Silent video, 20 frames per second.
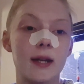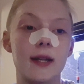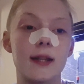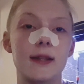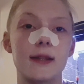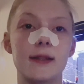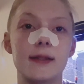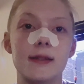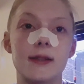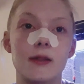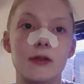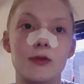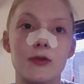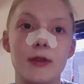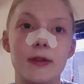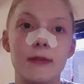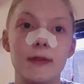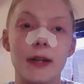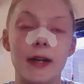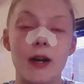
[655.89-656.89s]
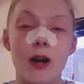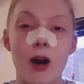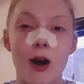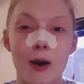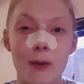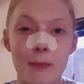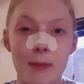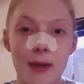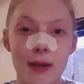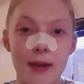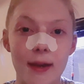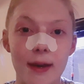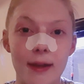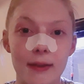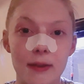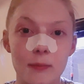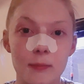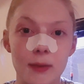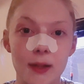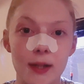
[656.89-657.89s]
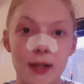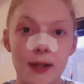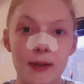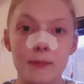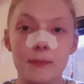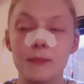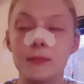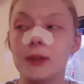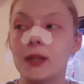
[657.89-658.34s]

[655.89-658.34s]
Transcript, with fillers: It's sort of like a hobby at the minute.